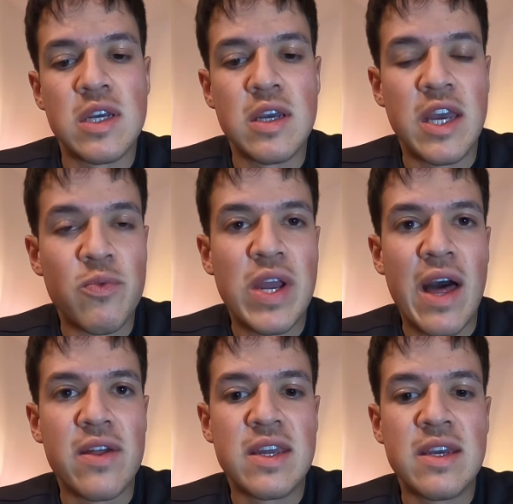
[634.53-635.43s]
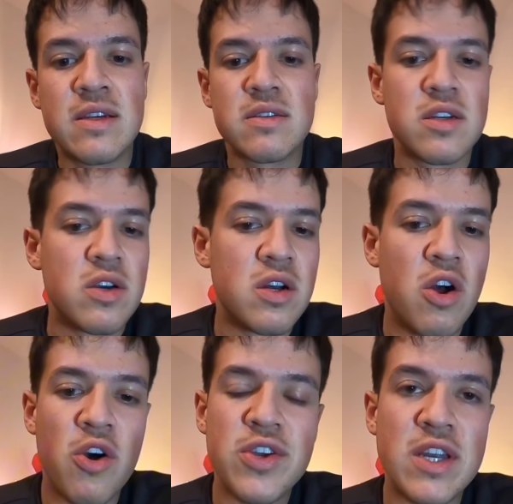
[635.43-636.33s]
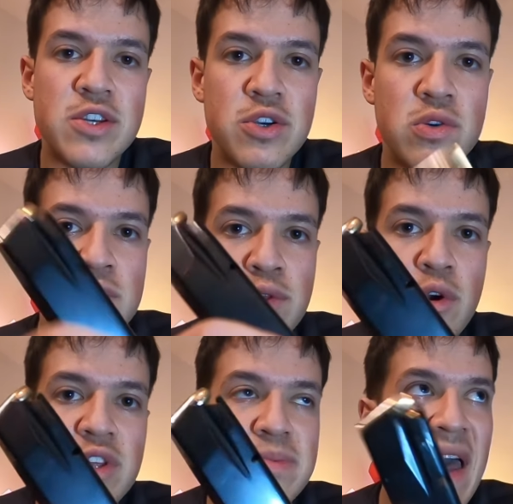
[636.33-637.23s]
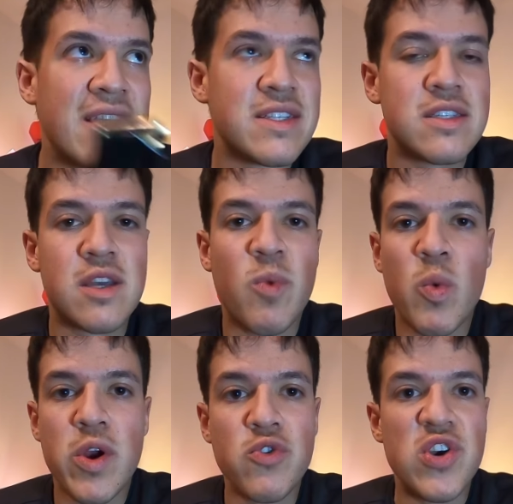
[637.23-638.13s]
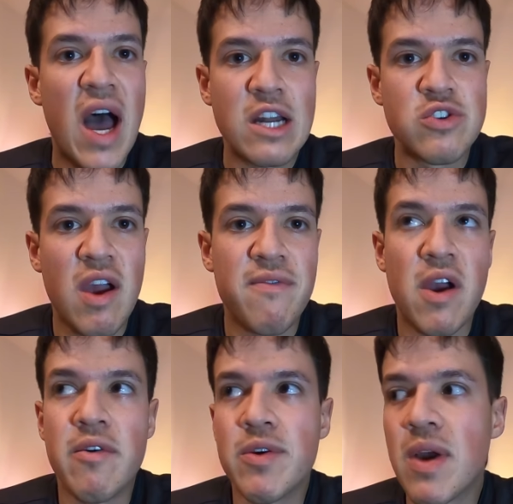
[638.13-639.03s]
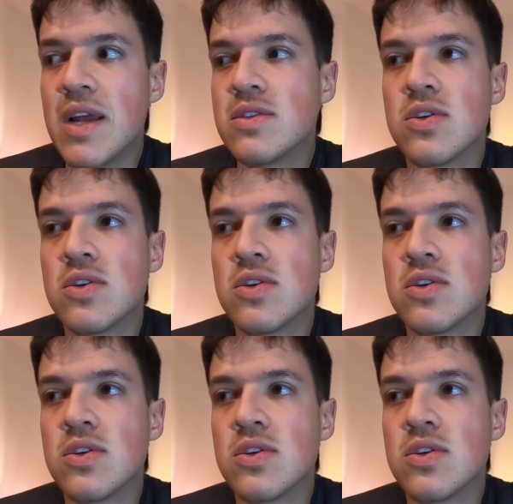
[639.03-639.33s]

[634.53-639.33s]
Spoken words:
In reality, all you got to do, throw this magazine somewhere where you're not dry firing, right?